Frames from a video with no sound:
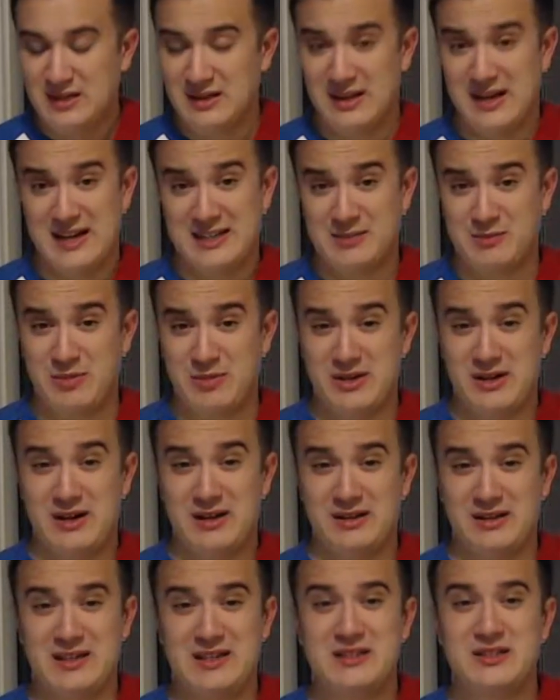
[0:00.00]
Last but
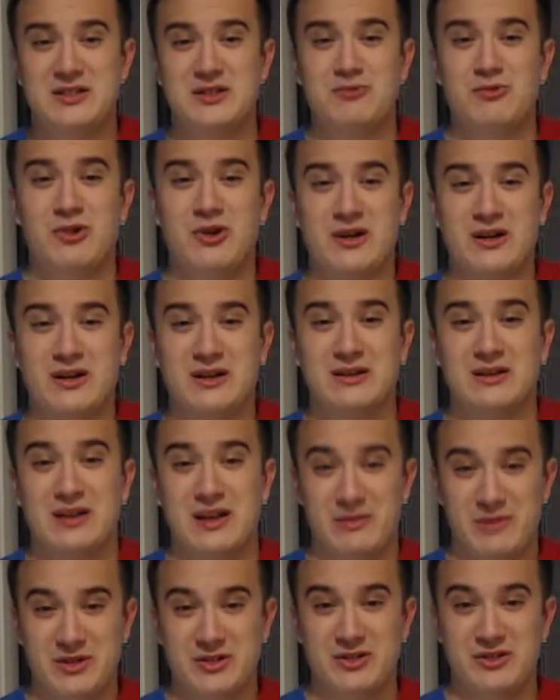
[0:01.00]
not least, you want
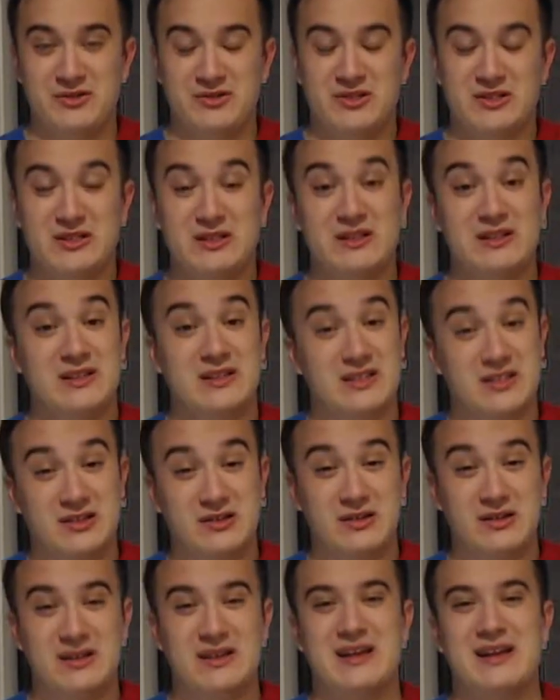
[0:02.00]
lemon juice.
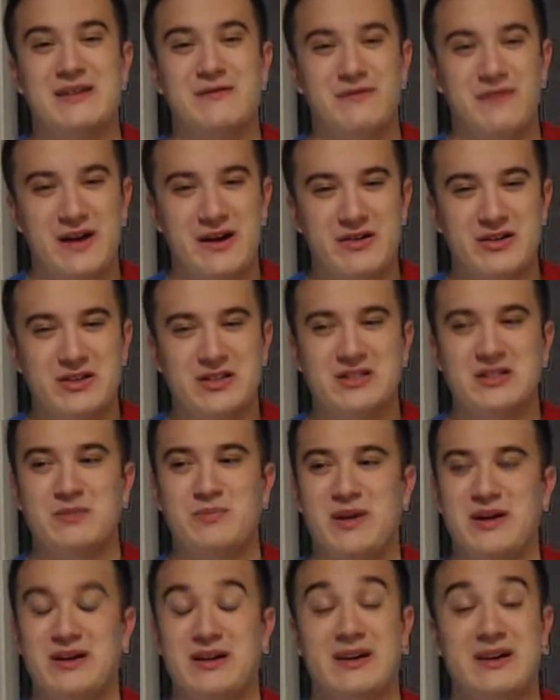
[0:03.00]
It varies
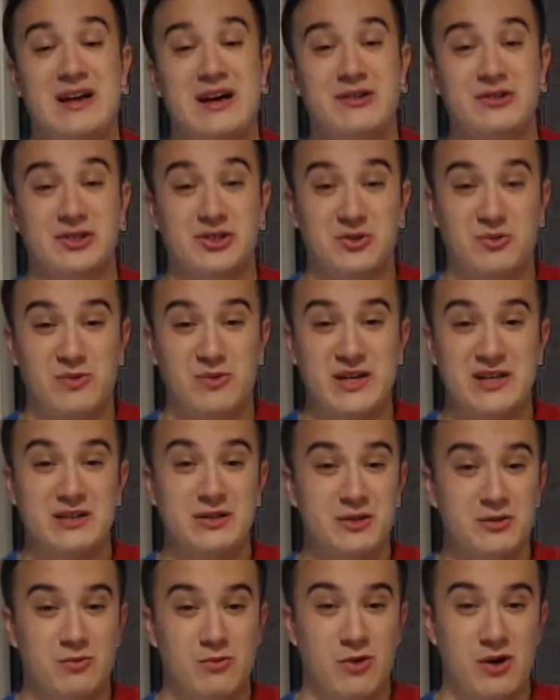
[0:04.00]
depending on how sweet
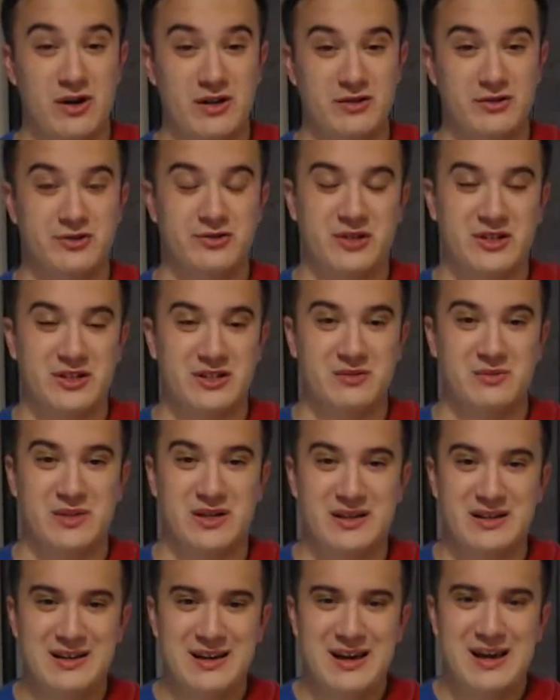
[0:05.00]
you want your drink to
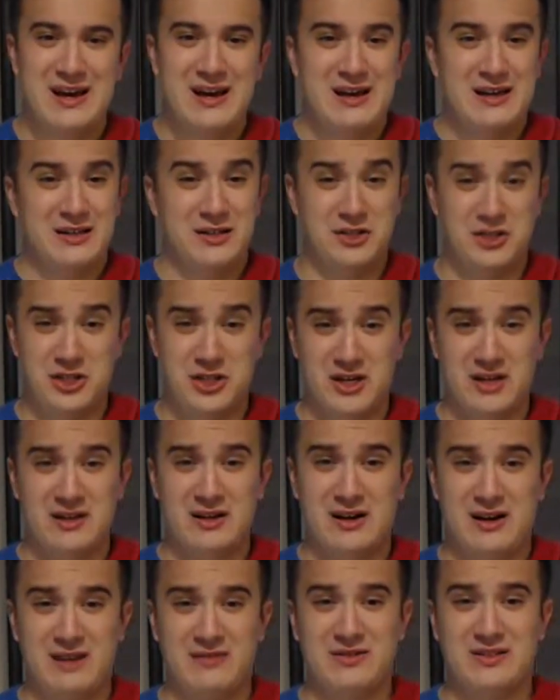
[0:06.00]
be. Gin
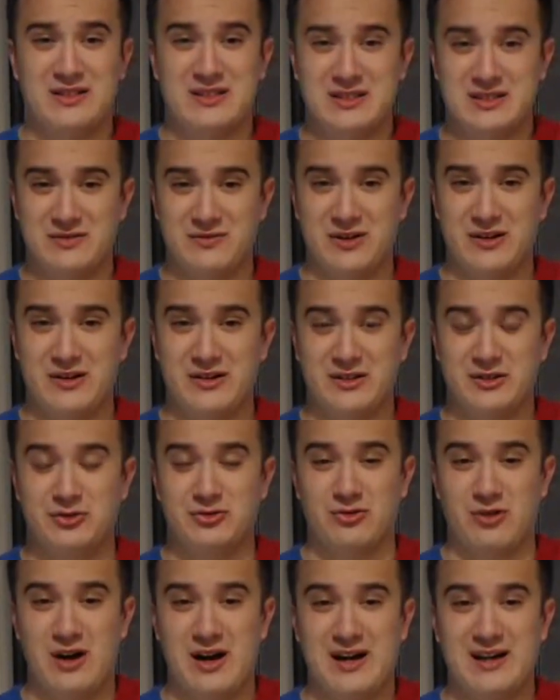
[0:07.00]
obviously is a very
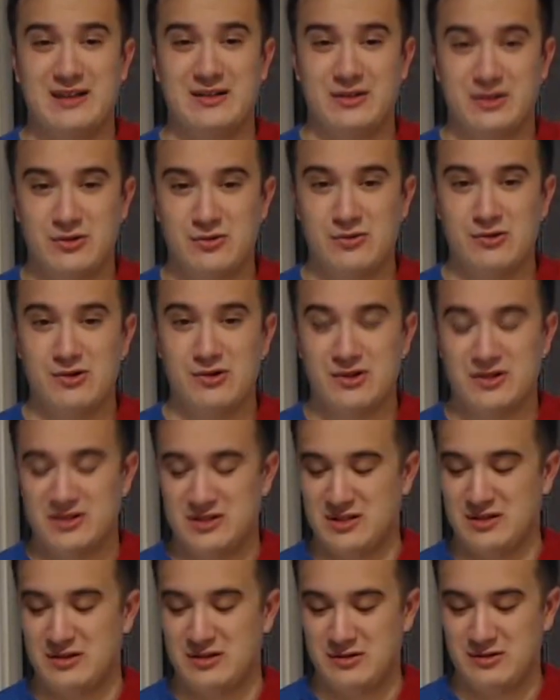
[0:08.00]
dry liqueur,
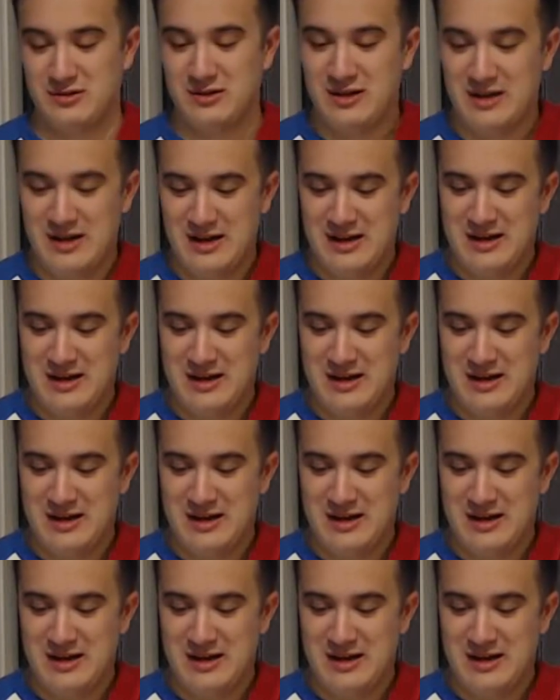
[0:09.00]
so